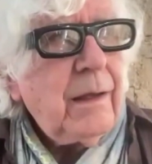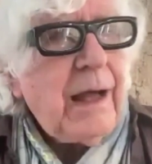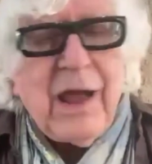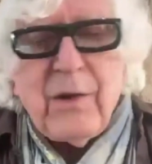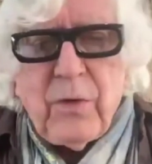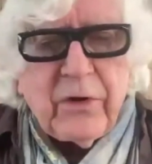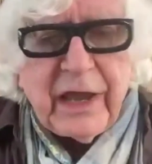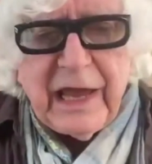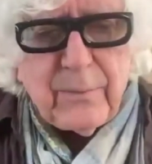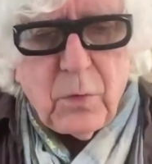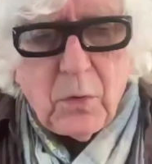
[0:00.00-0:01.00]
I want to
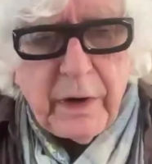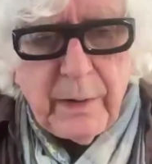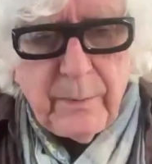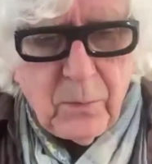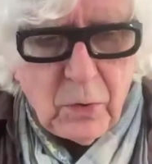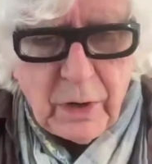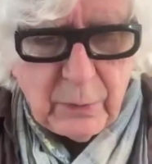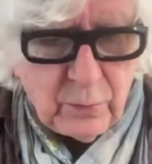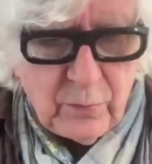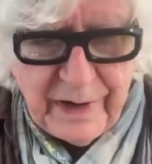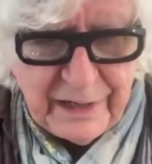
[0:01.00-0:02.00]
get more and more
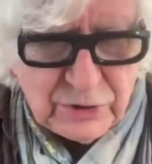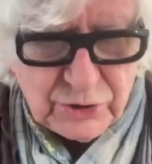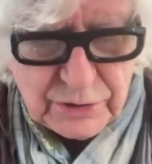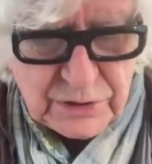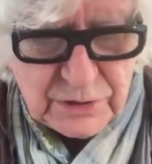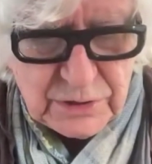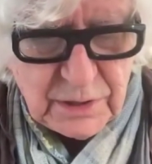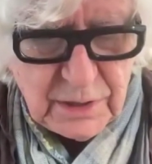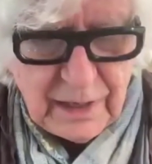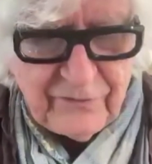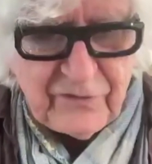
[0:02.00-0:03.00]
outrageous
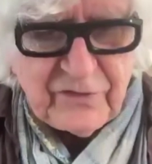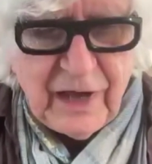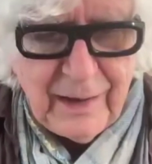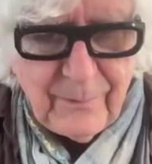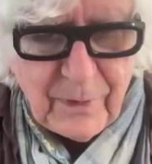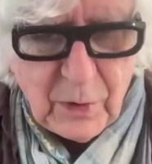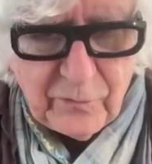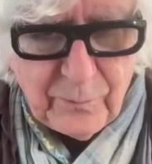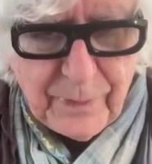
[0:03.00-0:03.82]
as time goes